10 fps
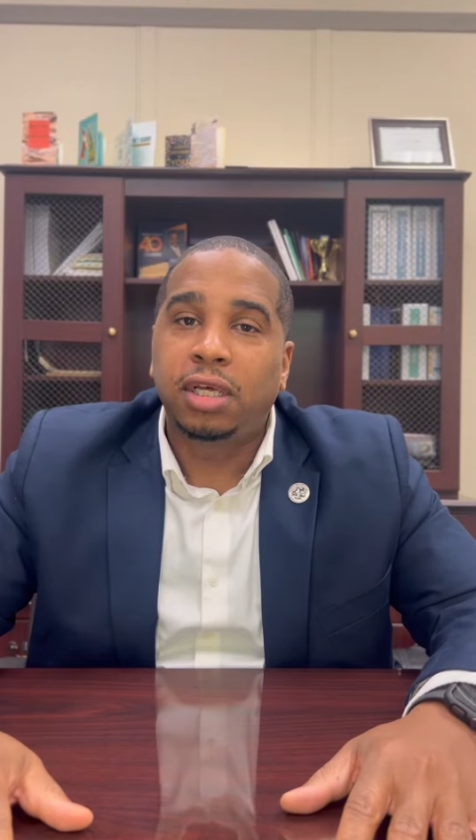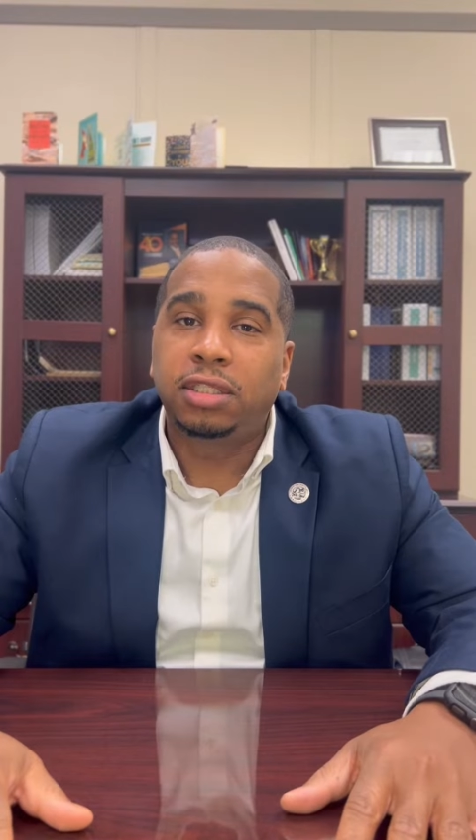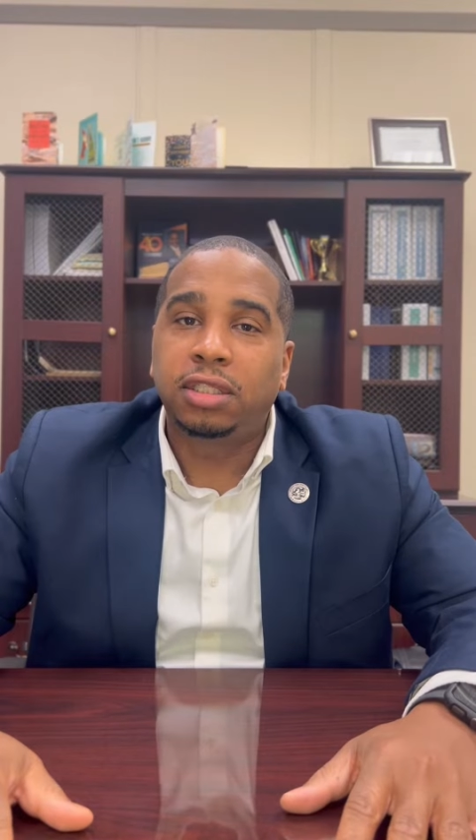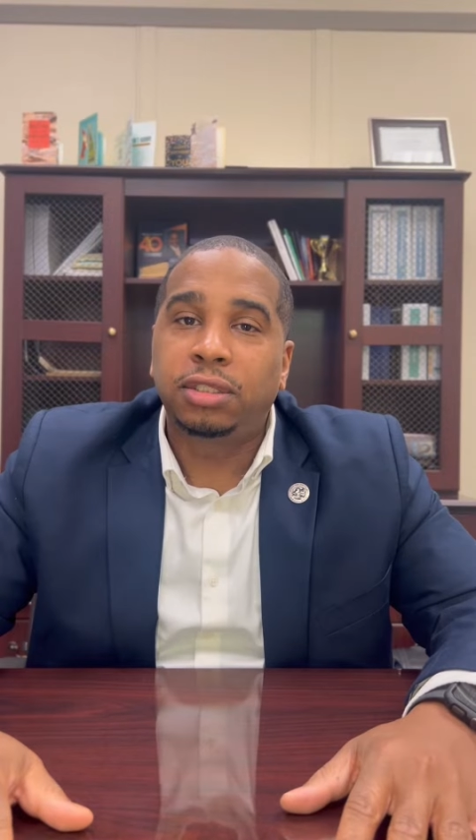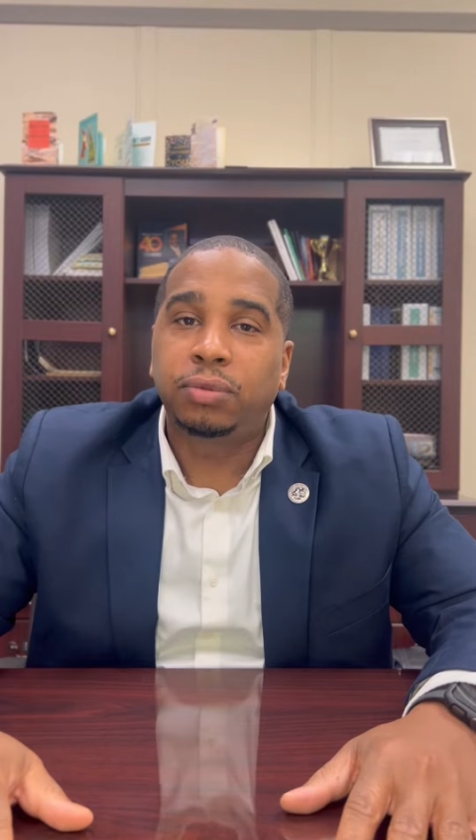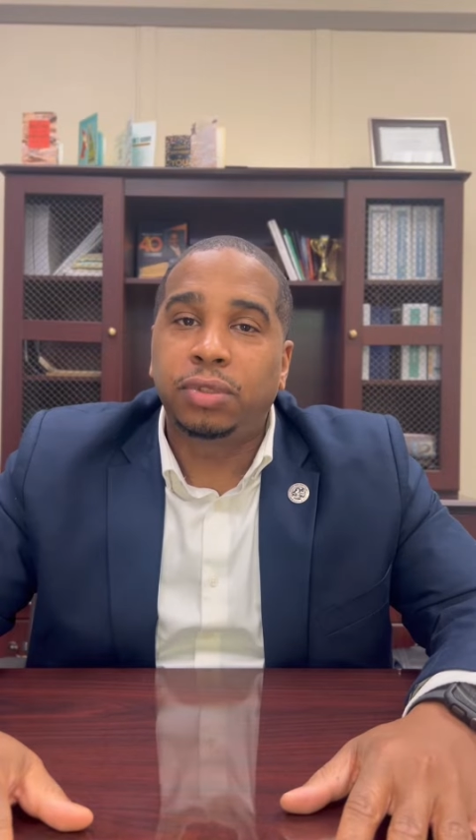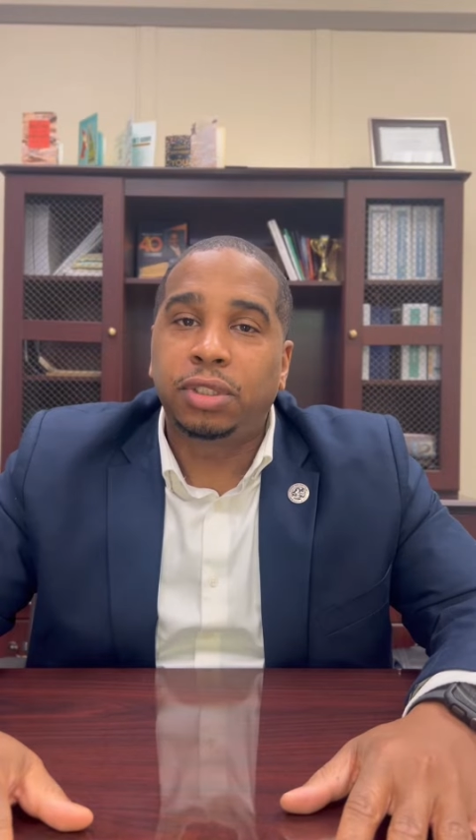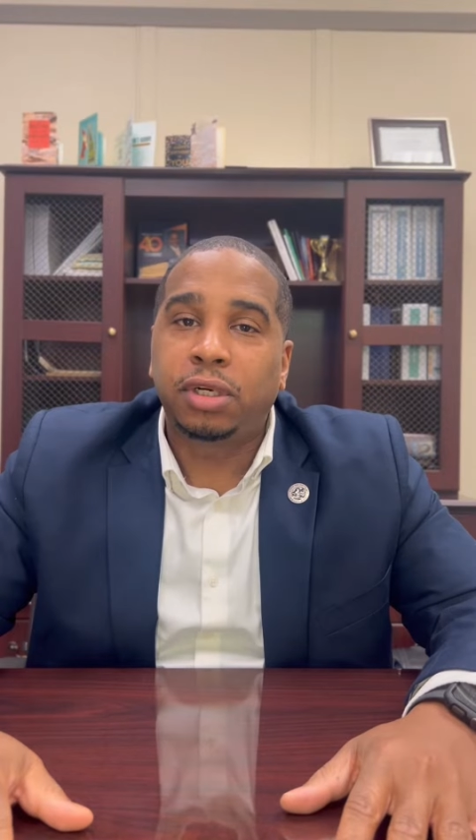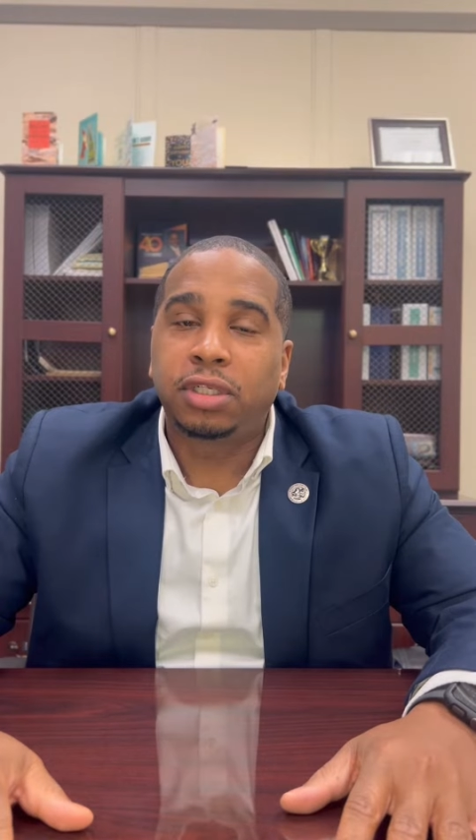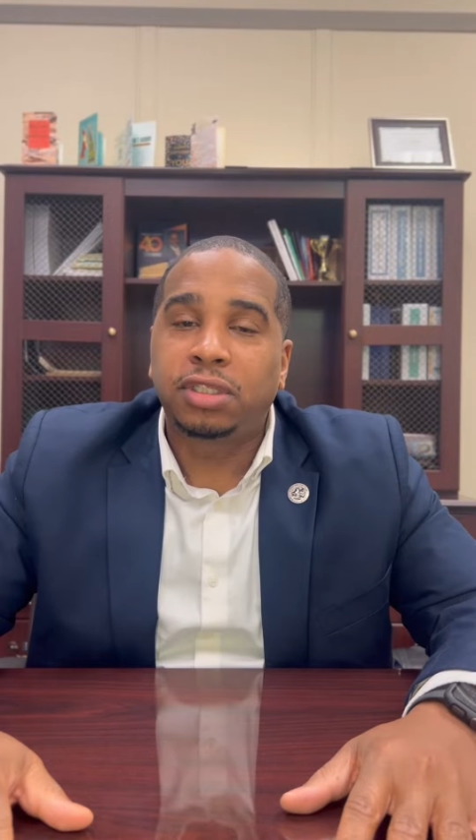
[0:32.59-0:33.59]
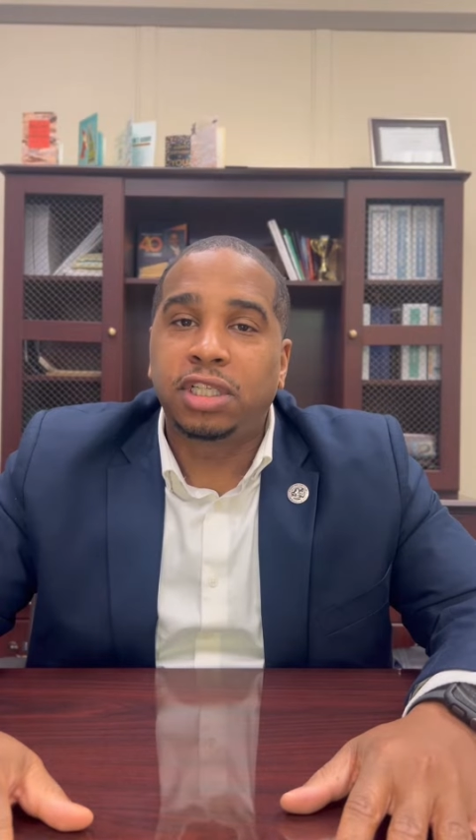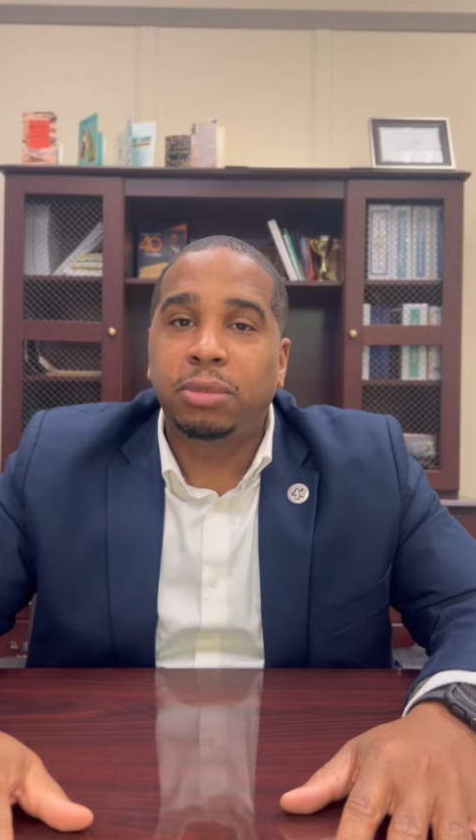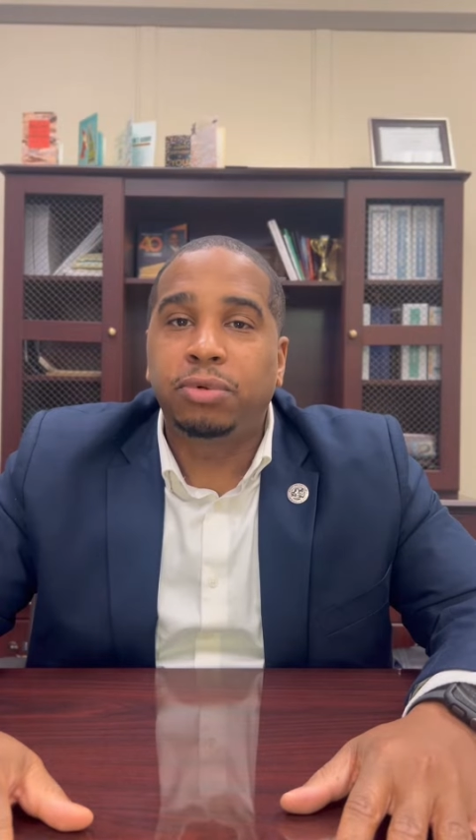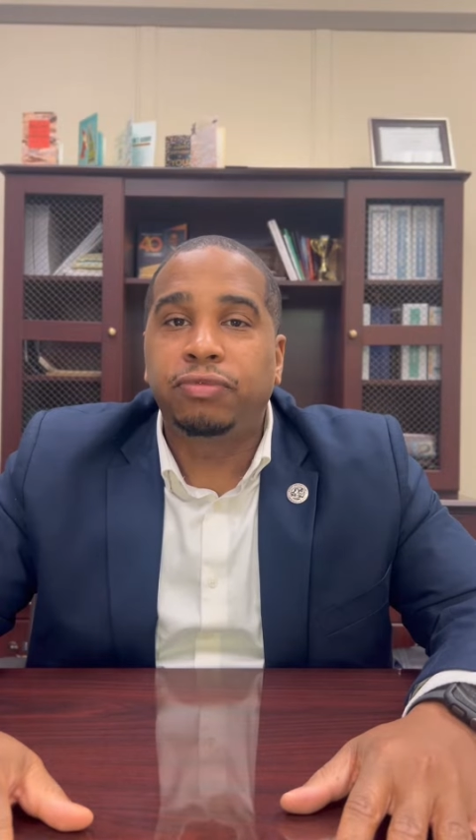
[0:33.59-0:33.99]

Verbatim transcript: dealing with our disabled